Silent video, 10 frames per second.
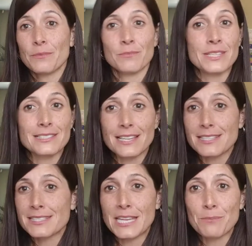These
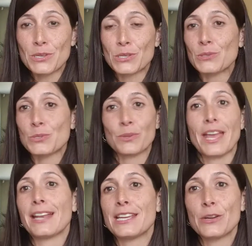lessons can be used with
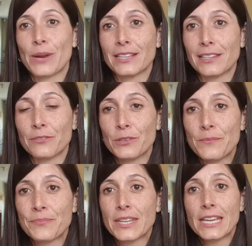any grade level.
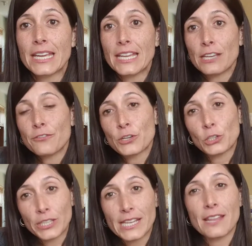If you're
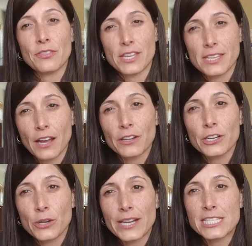looking at the younger
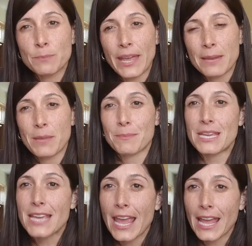grade span,
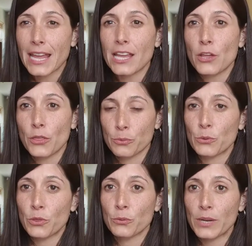maybe K through
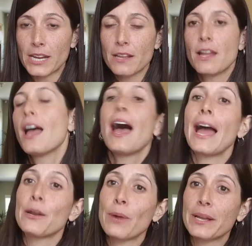3,
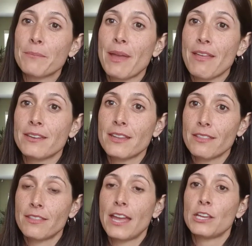I recommend
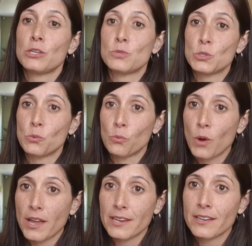that you do
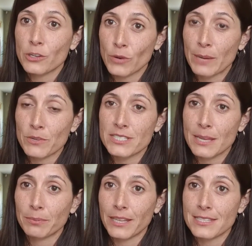1 grammar
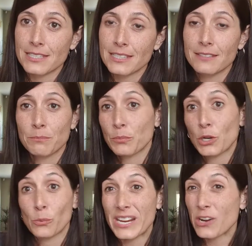step lesson
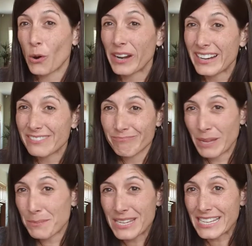per week or
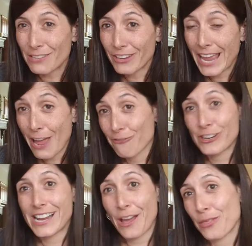maybe even
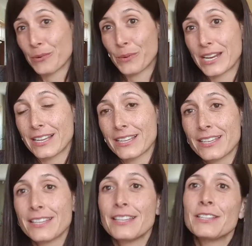every other week.
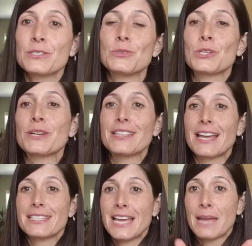So during
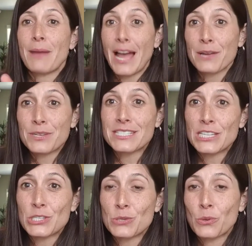that time, I would
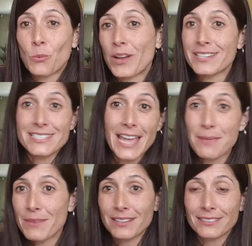teach you the 1
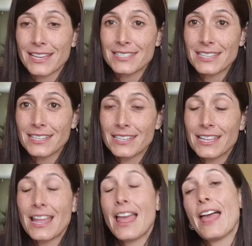10-minute lesson,
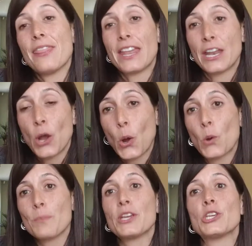and then at
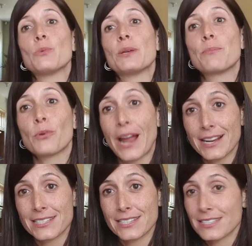home, you would
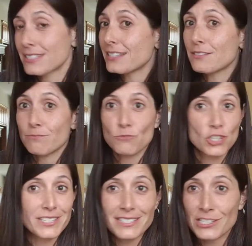practice
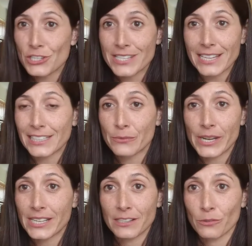just in your daily
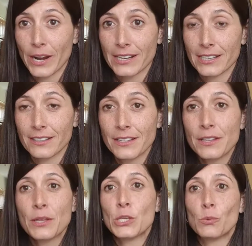reading and writing.
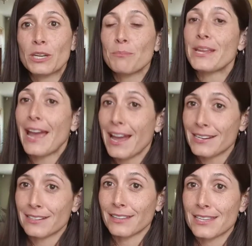You wouldn't be
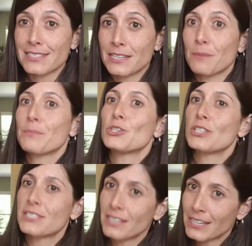adding a lesson, but
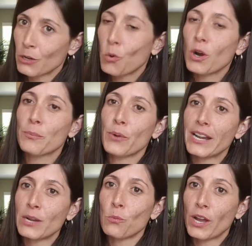just
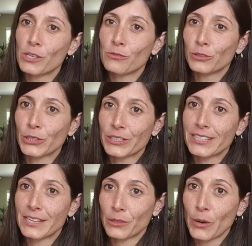incorporating what you've learned
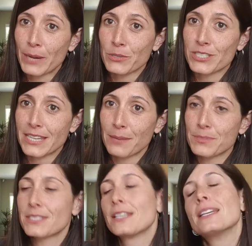in Grammar
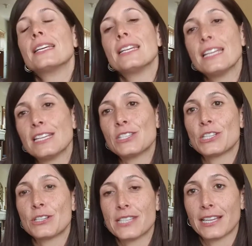Steps
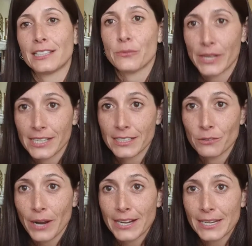into your daily reading
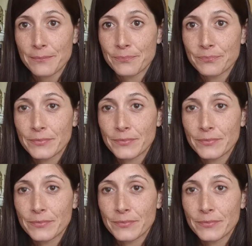and writing.